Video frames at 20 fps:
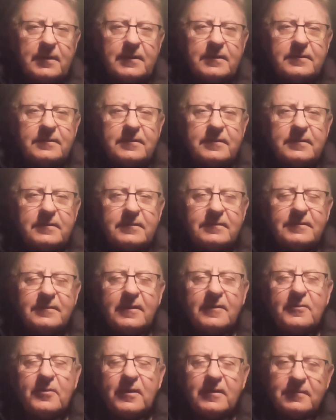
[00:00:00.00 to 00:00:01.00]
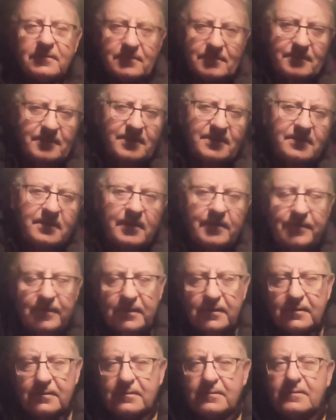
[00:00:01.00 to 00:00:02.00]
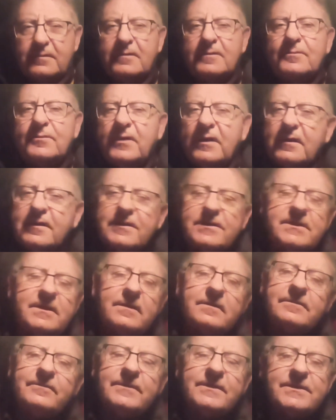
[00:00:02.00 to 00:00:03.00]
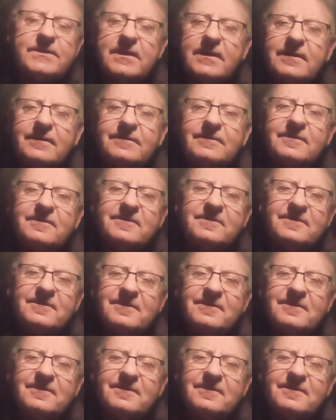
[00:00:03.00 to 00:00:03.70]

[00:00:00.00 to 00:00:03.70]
And no one and nothing can pluck us out of his hand.